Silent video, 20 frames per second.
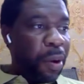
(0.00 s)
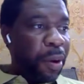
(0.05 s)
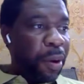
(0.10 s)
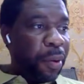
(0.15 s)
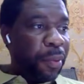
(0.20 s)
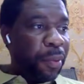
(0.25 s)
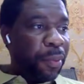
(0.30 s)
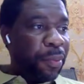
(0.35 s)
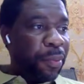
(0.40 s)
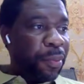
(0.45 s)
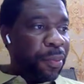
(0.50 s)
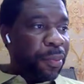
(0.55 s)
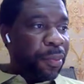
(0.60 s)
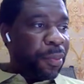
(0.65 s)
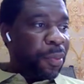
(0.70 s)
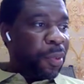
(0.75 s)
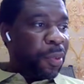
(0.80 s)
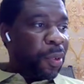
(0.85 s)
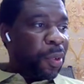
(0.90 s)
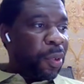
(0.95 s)
And
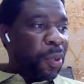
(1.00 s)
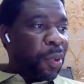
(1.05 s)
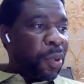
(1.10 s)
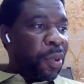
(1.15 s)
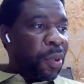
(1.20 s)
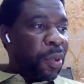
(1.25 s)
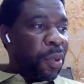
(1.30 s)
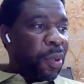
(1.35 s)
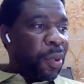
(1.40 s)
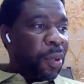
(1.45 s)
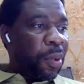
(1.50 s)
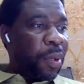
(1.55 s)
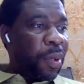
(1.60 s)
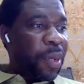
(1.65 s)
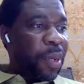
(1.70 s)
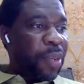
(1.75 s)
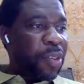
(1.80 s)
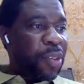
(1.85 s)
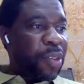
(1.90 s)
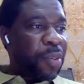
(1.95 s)

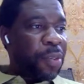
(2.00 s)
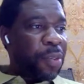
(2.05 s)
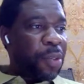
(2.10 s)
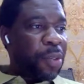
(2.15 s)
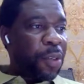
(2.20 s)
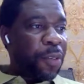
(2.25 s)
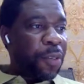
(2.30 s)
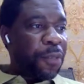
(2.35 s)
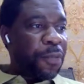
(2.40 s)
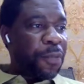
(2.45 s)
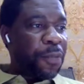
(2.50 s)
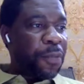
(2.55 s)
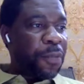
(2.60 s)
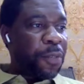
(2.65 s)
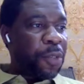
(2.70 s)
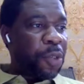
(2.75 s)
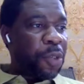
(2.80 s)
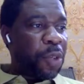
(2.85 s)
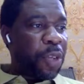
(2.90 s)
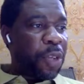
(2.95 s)
look at the scripture,
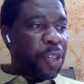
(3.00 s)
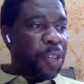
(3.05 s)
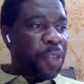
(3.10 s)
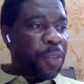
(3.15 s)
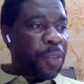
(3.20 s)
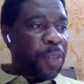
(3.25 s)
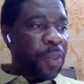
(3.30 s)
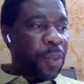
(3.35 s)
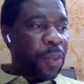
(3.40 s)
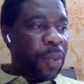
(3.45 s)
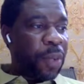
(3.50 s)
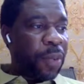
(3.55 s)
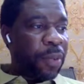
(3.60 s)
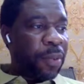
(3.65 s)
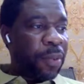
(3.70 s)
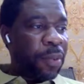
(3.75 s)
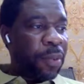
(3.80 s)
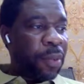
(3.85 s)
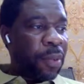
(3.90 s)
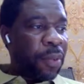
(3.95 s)
Jonah chapter
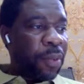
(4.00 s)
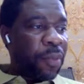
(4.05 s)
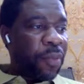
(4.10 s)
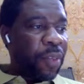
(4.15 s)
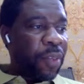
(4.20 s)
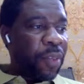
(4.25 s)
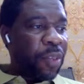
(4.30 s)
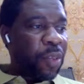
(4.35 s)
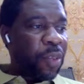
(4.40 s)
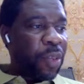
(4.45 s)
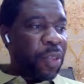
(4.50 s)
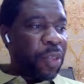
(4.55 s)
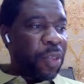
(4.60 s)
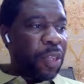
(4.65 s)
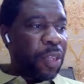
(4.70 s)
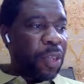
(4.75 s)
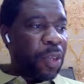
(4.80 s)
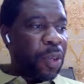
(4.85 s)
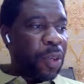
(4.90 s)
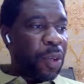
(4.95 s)
1, verse 1. He
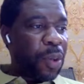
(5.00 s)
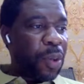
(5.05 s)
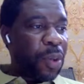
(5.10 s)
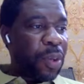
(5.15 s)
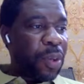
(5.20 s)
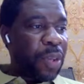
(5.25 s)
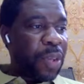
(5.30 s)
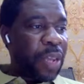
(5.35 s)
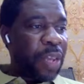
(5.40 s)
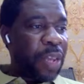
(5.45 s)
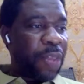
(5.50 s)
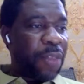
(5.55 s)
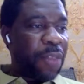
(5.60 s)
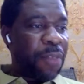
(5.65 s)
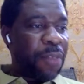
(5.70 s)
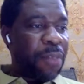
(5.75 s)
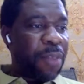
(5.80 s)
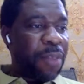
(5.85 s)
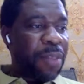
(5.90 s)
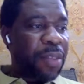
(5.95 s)
said, The Lord gave
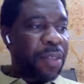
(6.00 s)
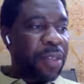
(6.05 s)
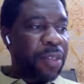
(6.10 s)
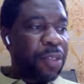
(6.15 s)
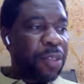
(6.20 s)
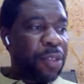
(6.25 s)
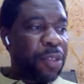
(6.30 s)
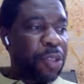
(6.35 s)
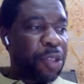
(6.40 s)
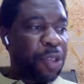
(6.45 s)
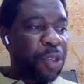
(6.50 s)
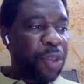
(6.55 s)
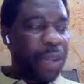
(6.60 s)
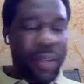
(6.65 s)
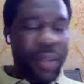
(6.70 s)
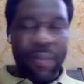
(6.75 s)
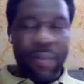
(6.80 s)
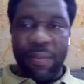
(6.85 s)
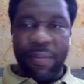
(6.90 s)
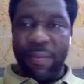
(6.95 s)
a message to
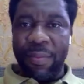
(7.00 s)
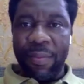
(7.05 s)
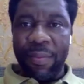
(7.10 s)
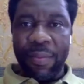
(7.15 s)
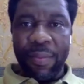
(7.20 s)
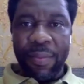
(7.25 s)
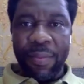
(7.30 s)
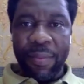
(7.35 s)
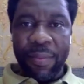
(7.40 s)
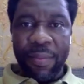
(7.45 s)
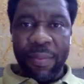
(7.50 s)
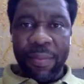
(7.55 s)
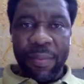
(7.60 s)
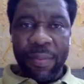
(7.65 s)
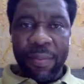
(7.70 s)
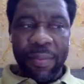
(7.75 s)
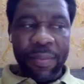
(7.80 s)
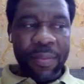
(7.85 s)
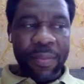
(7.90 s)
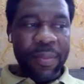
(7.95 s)
Jonah.
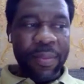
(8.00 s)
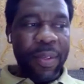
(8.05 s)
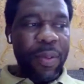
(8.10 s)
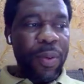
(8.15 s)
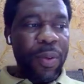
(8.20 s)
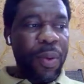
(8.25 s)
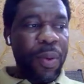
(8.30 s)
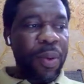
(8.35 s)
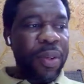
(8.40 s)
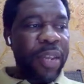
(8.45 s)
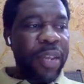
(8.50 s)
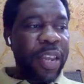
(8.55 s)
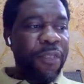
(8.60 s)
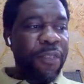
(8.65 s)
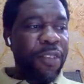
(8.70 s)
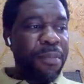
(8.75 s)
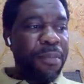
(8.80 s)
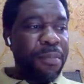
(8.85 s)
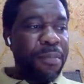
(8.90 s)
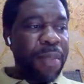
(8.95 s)
The Lord
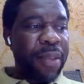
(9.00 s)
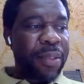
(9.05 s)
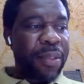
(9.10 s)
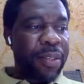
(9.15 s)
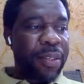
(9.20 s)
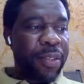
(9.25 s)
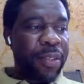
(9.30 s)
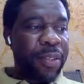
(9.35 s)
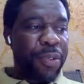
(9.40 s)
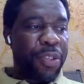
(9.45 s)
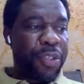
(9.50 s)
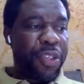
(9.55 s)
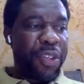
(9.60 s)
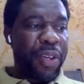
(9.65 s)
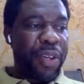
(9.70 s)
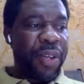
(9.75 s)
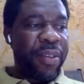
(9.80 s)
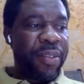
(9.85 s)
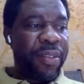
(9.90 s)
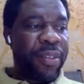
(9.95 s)
gave a message to
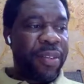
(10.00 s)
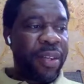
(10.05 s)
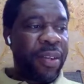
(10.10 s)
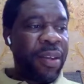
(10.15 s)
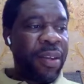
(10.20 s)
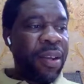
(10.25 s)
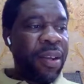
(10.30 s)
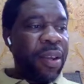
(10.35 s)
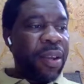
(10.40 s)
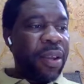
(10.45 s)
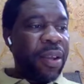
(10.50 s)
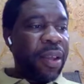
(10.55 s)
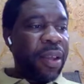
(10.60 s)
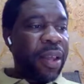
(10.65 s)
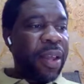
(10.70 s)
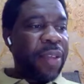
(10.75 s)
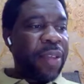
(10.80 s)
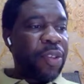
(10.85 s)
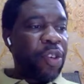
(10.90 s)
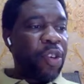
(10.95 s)
Jonah. He said,
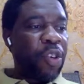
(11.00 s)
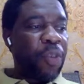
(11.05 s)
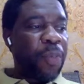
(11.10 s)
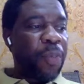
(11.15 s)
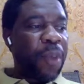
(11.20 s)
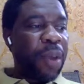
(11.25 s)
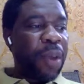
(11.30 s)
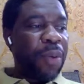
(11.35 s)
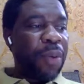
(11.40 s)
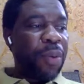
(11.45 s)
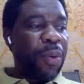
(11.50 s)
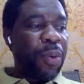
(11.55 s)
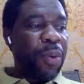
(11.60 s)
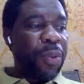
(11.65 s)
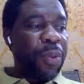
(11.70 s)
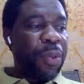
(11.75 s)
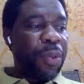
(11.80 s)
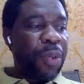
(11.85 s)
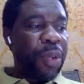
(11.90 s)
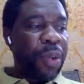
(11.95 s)
Get up and
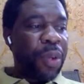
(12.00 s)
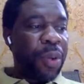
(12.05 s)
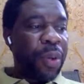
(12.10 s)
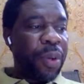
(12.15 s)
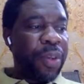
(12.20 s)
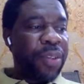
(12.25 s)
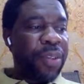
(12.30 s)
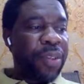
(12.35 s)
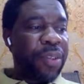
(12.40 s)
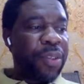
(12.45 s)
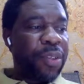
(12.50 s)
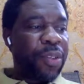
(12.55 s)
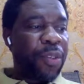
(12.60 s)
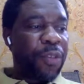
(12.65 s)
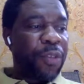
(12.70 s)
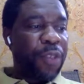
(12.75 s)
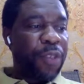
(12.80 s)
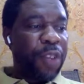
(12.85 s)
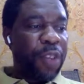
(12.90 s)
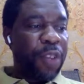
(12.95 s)
go to the great city
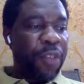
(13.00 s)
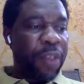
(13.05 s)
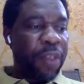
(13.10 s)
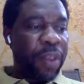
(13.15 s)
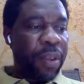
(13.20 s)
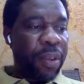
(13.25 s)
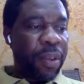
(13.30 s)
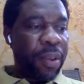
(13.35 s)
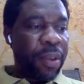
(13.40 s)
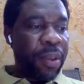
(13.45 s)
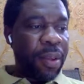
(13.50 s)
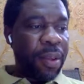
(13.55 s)
of Nineveh.